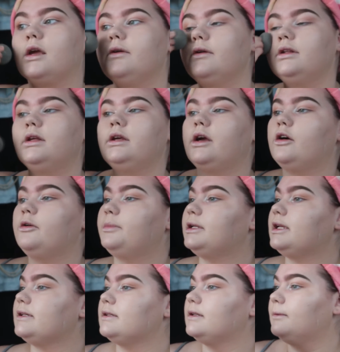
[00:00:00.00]
I really hope it
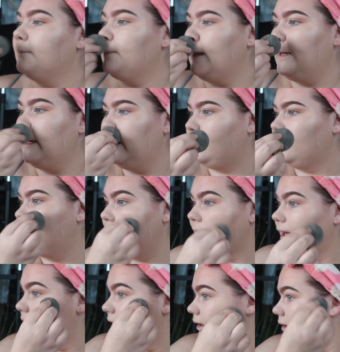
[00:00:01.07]
doesn't be looking
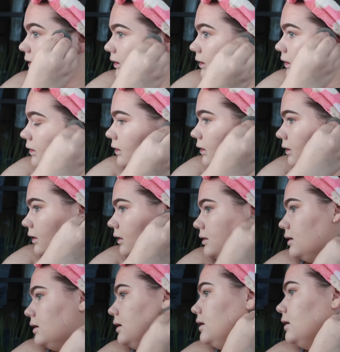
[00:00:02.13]
bad.
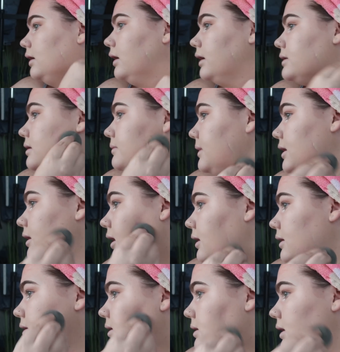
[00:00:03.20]
Because, I mean,
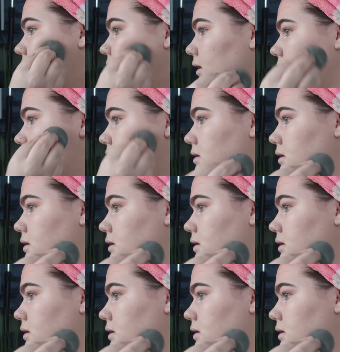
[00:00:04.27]
honestly,